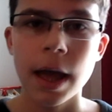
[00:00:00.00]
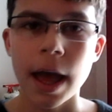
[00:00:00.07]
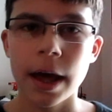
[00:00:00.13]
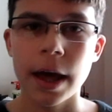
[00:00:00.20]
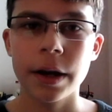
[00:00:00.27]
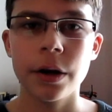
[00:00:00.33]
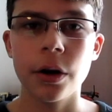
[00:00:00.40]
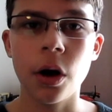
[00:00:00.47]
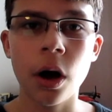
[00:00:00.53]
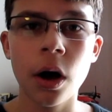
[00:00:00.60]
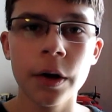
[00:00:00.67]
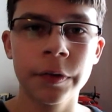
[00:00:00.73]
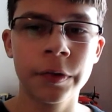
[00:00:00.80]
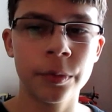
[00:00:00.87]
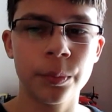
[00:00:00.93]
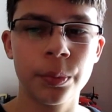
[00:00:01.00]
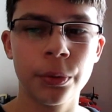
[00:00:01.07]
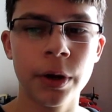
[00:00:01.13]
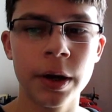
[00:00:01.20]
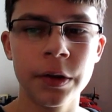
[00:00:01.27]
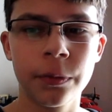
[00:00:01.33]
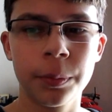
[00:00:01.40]
At an awesome
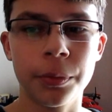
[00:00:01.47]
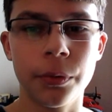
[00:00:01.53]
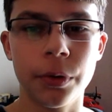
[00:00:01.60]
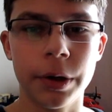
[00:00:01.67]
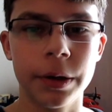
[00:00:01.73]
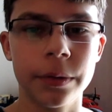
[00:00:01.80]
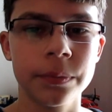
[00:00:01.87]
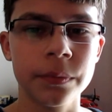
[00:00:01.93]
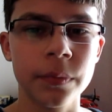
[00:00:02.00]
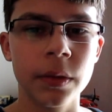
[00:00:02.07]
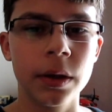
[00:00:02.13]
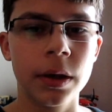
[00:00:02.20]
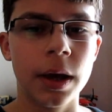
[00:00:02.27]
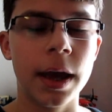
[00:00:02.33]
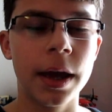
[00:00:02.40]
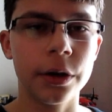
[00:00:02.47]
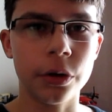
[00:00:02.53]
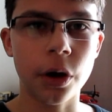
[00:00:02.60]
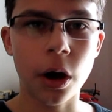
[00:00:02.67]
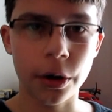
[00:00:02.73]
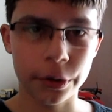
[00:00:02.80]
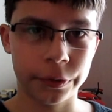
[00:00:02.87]
price point and
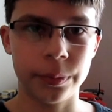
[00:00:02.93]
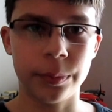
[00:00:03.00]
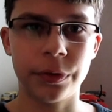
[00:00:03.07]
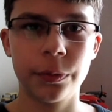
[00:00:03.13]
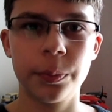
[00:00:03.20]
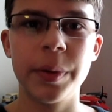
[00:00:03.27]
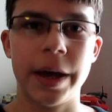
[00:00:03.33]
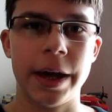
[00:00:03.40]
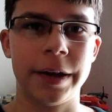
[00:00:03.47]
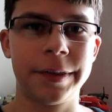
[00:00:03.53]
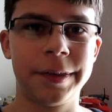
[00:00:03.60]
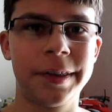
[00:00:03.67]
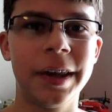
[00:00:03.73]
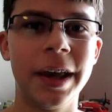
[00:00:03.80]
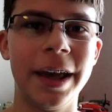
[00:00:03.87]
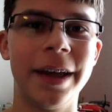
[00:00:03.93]
awesome specs.